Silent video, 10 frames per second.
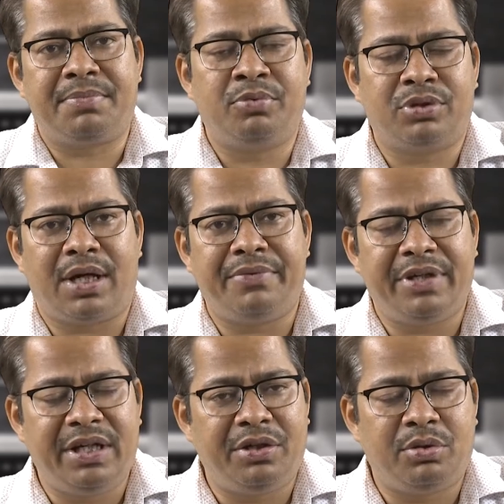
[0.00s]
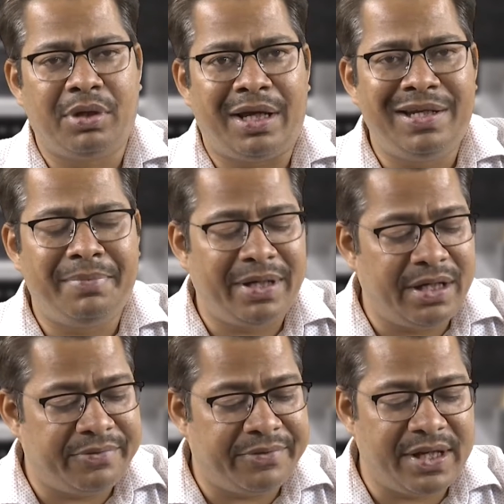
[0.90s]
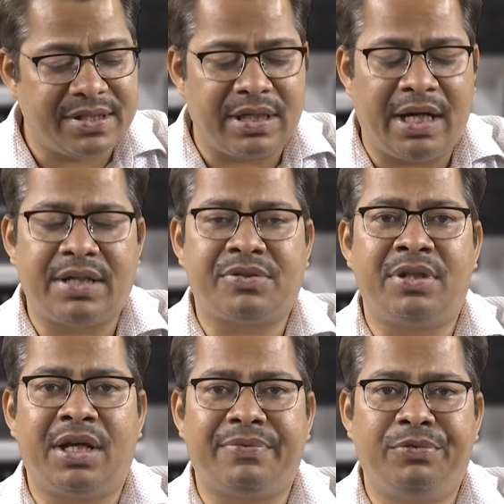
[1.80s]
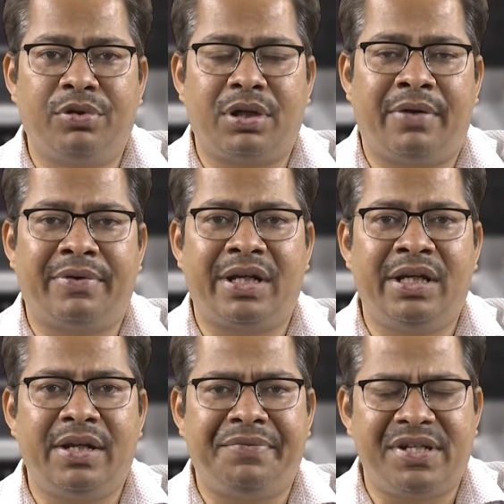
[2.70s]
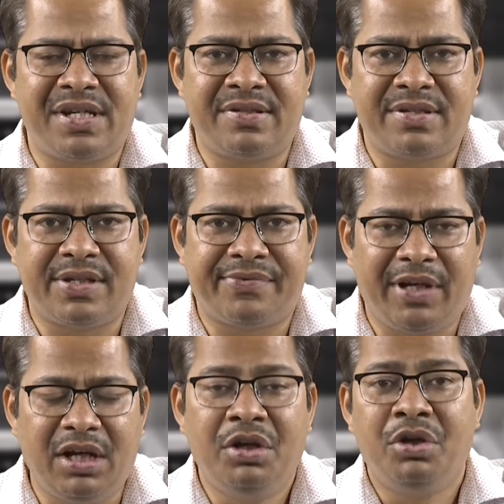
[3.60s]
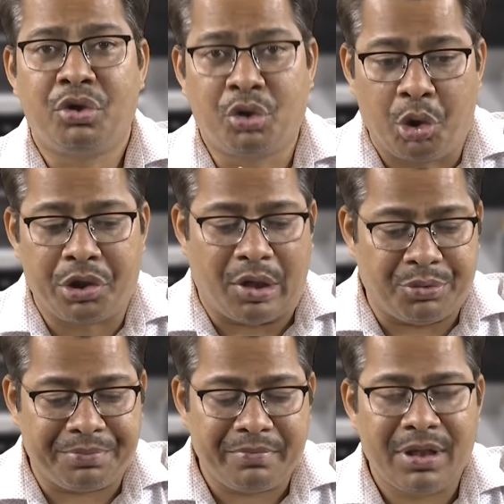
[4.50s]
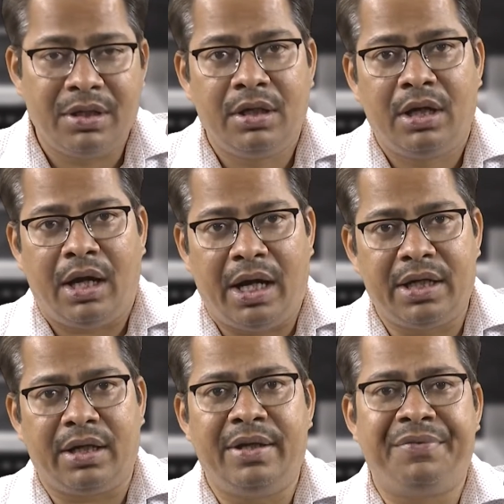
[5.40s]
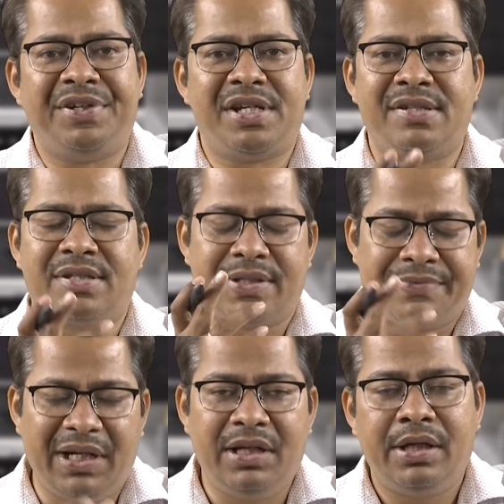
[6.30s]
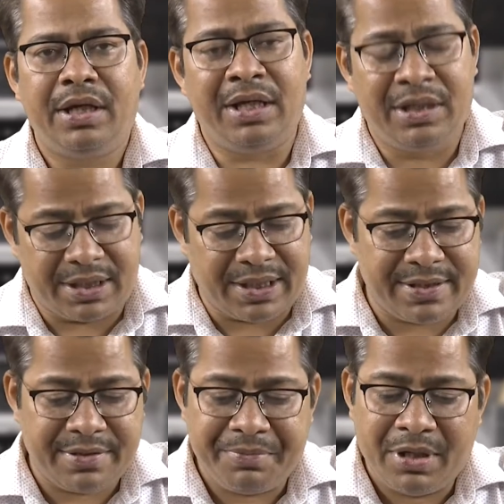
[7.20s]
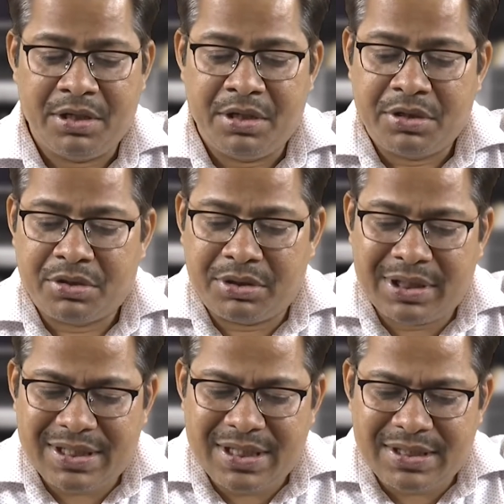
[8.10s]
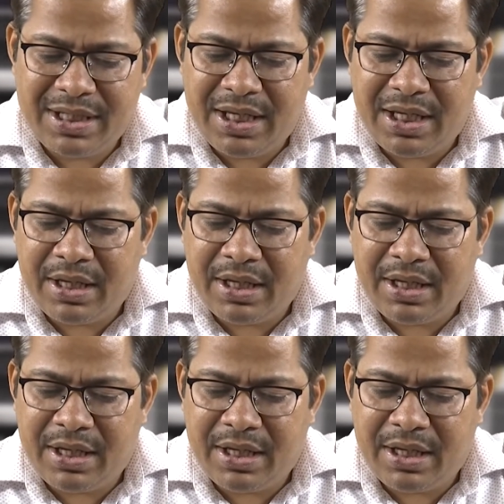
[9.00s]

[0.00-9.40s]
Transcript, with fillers: muda, we need to eliminate waste and therefore, our inefficiencies will go down and efficiencies will increase. So, this is the